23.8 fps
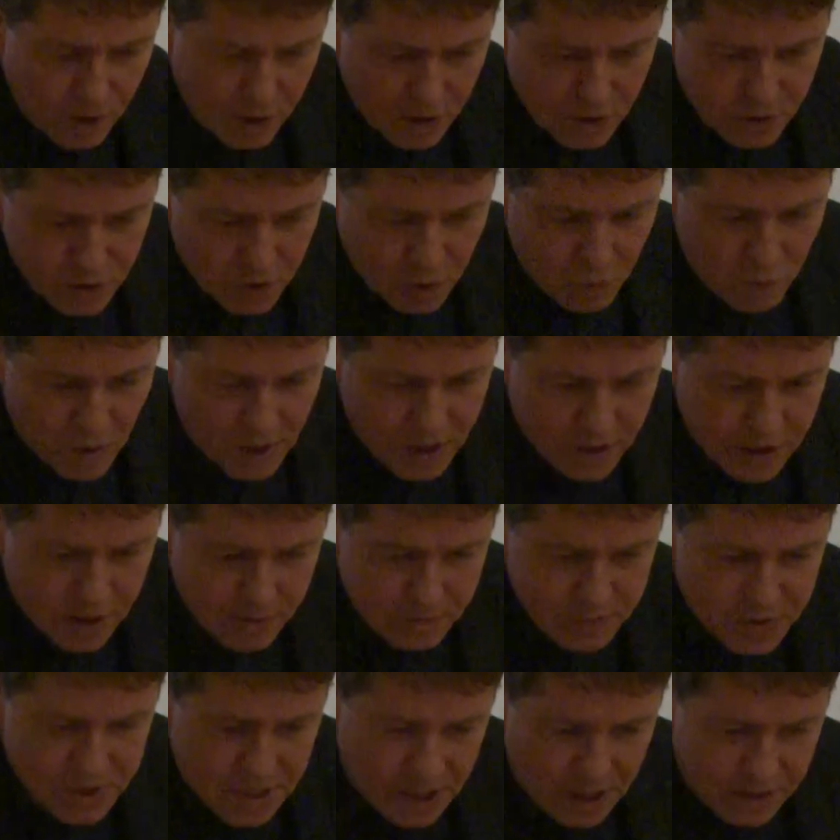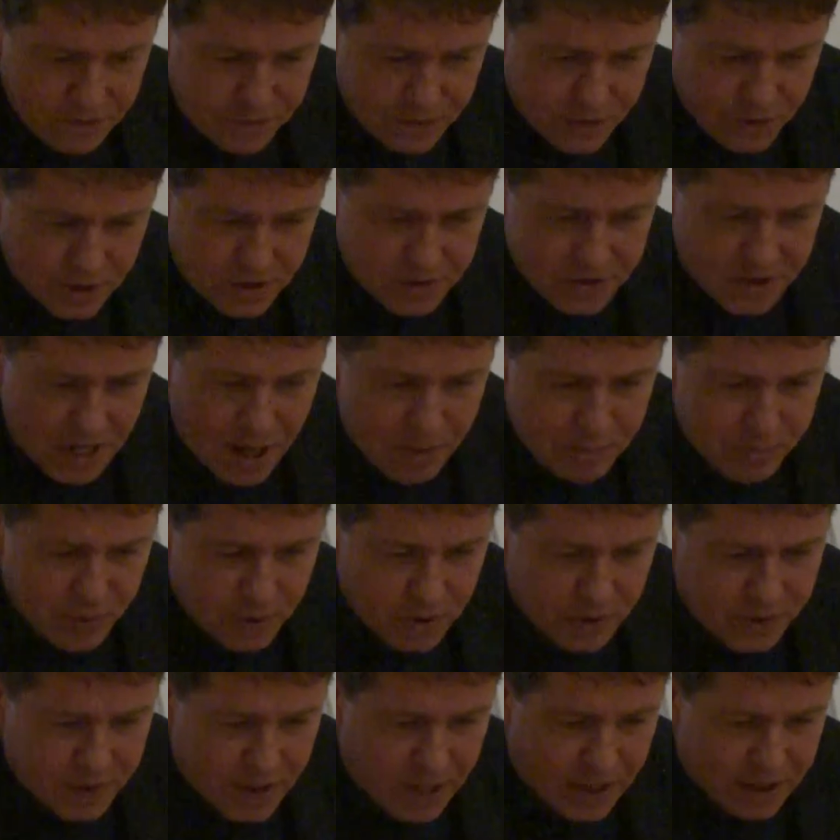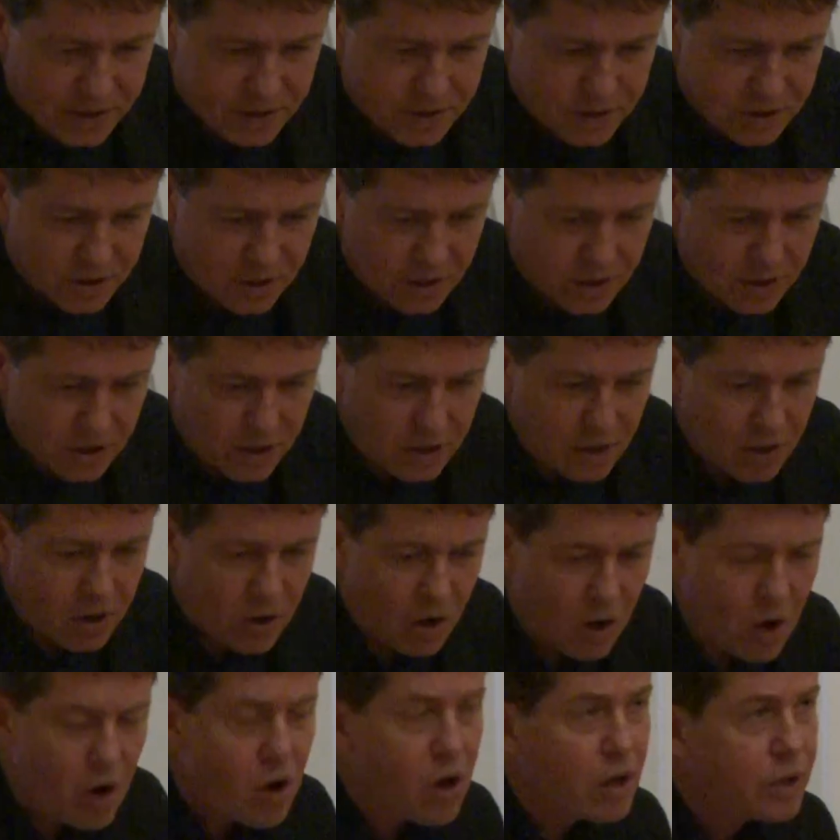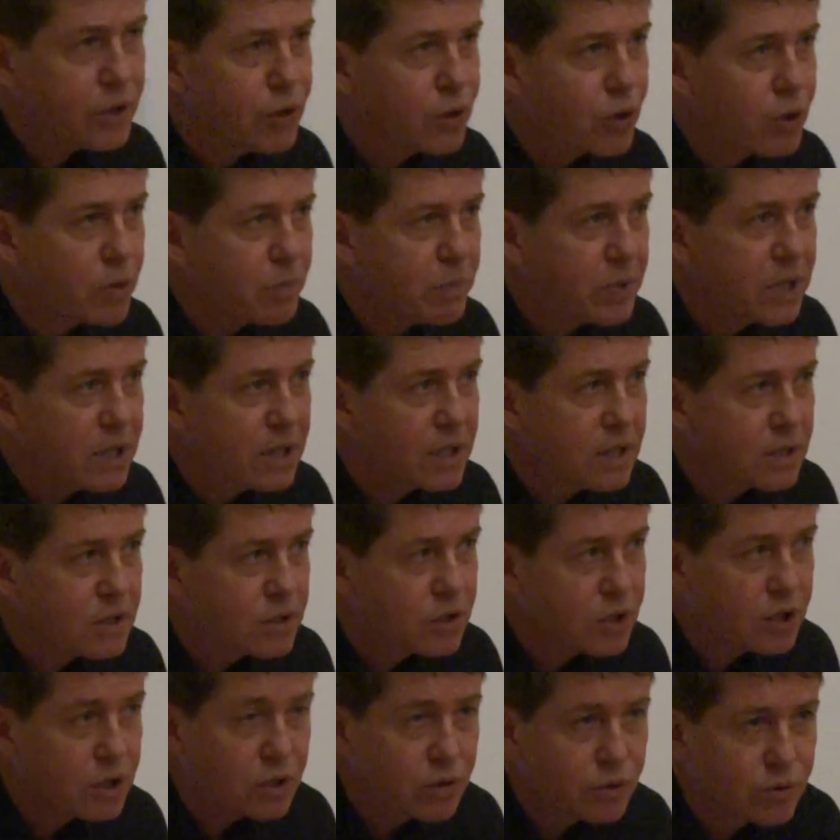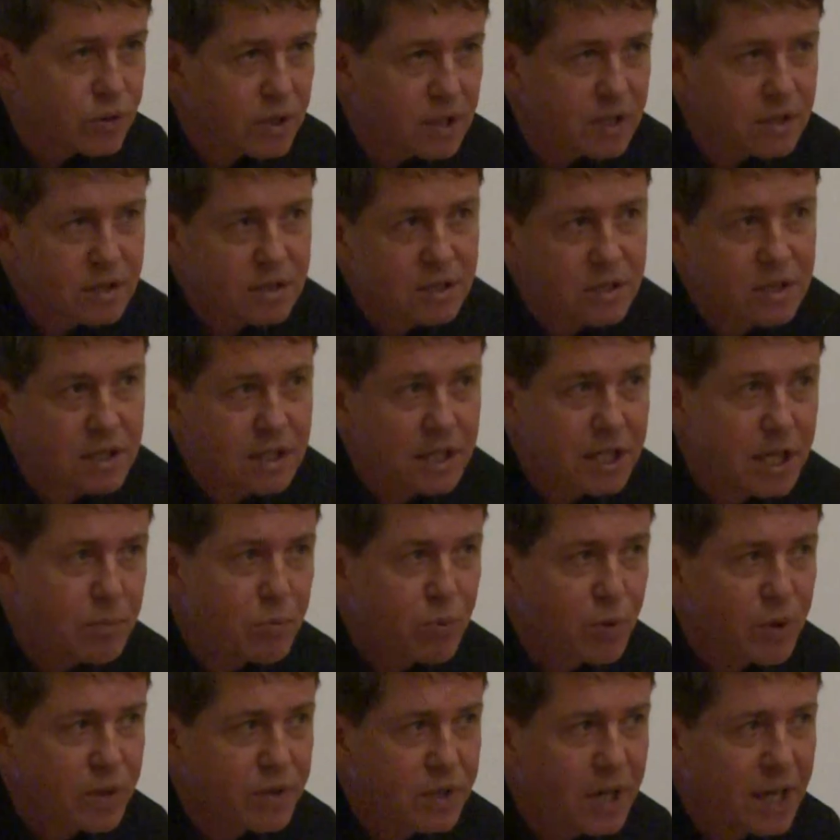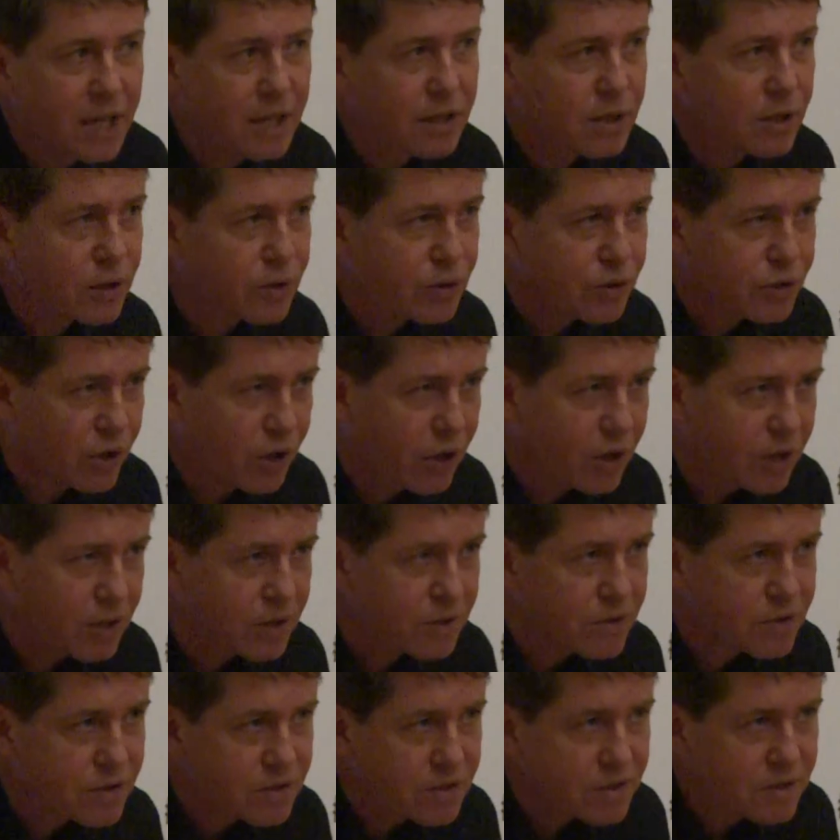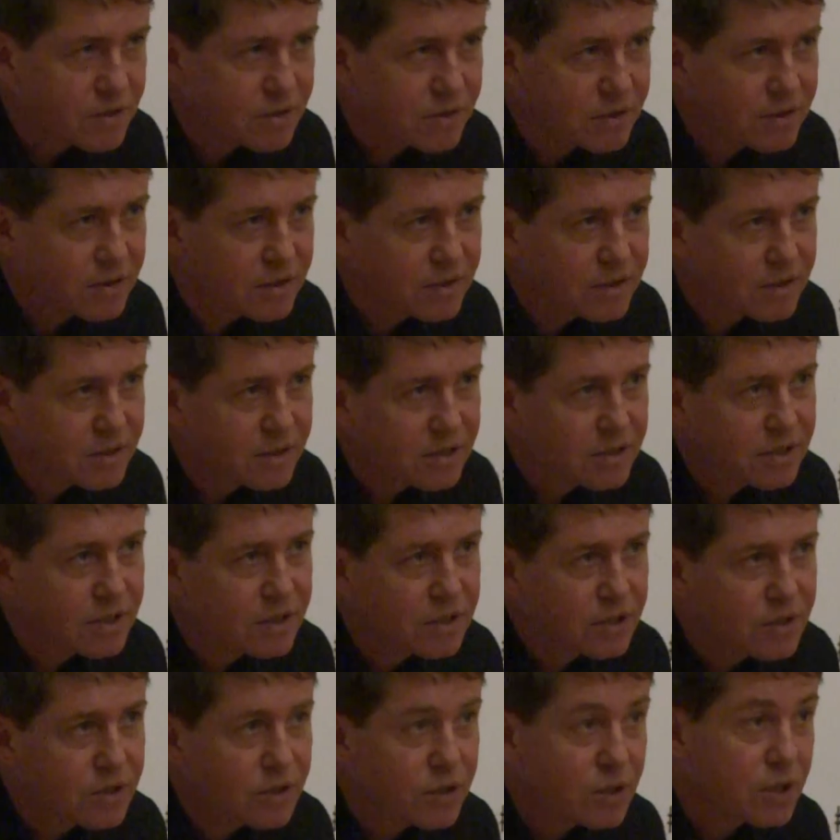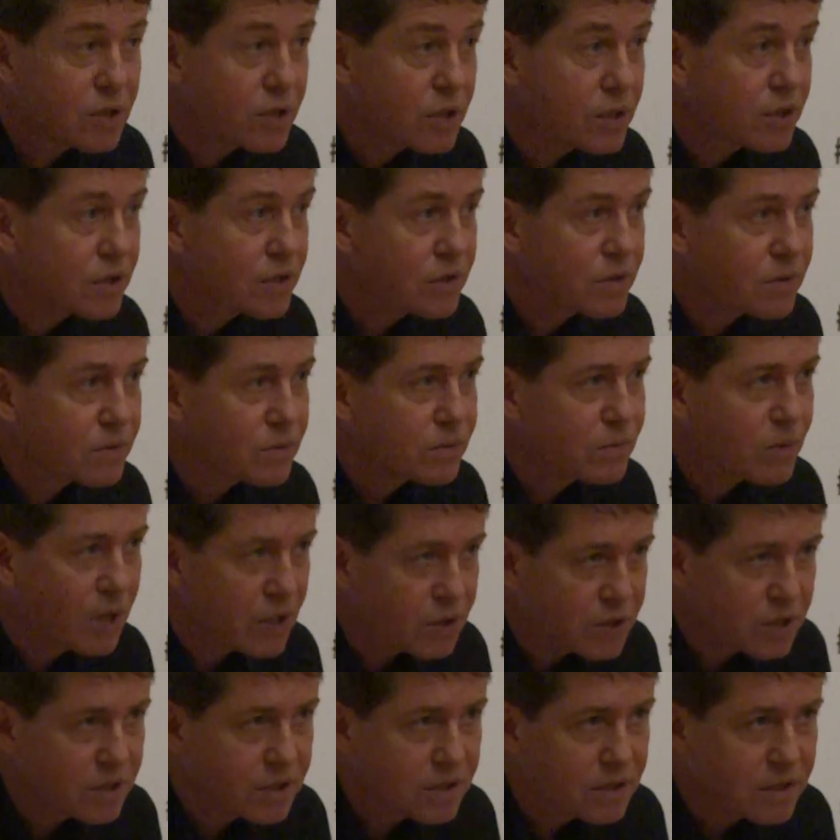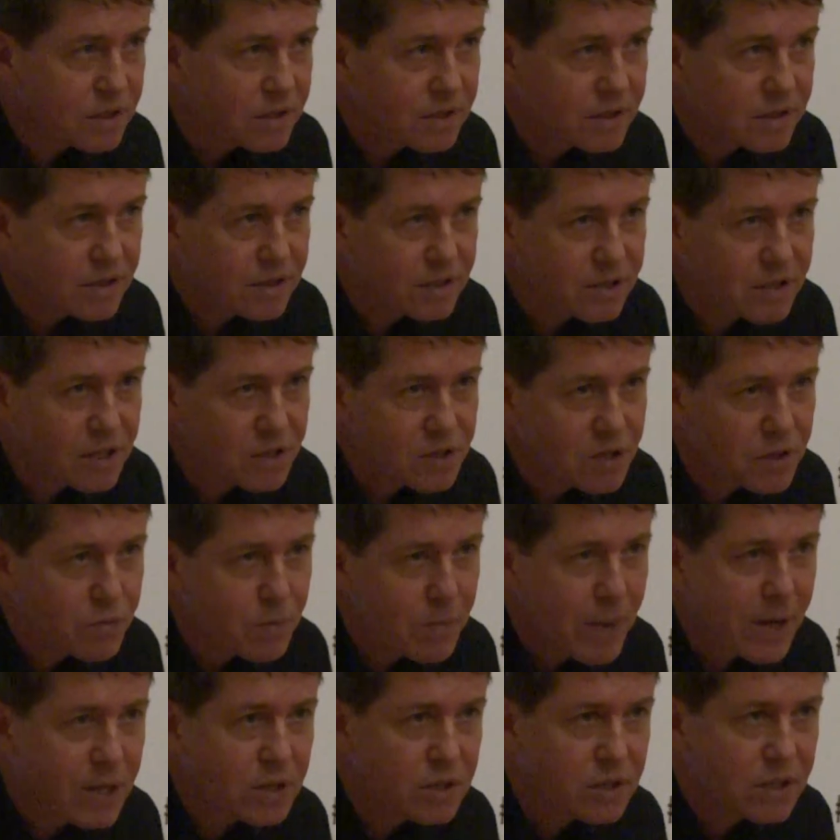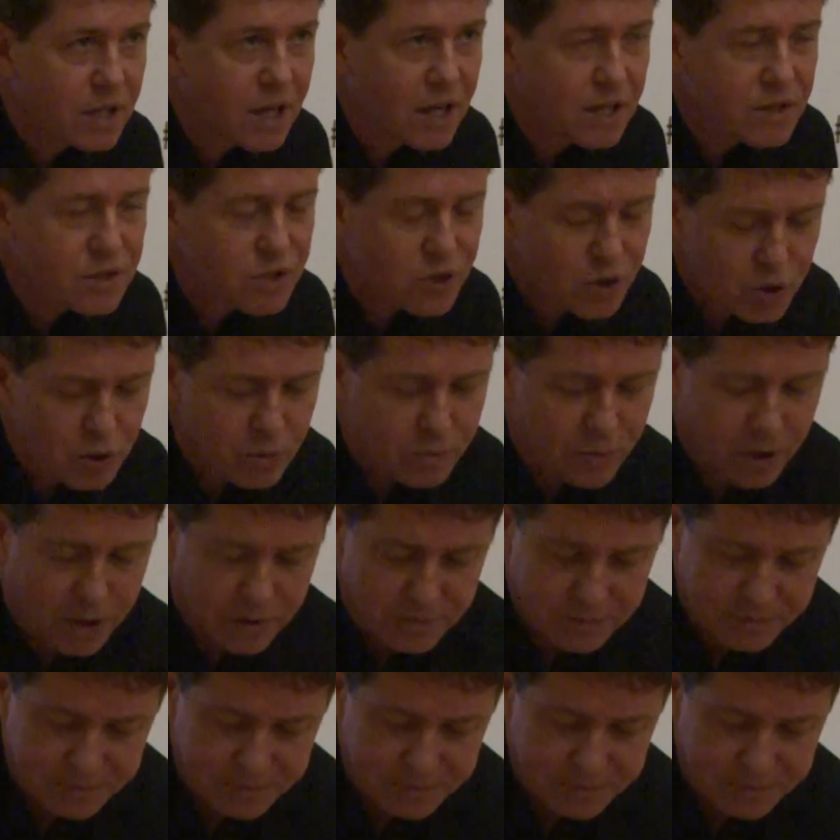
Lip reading: So one of them said, for example, that all European children sleep with Hitler dolls. So this is Russian disinformation as humor.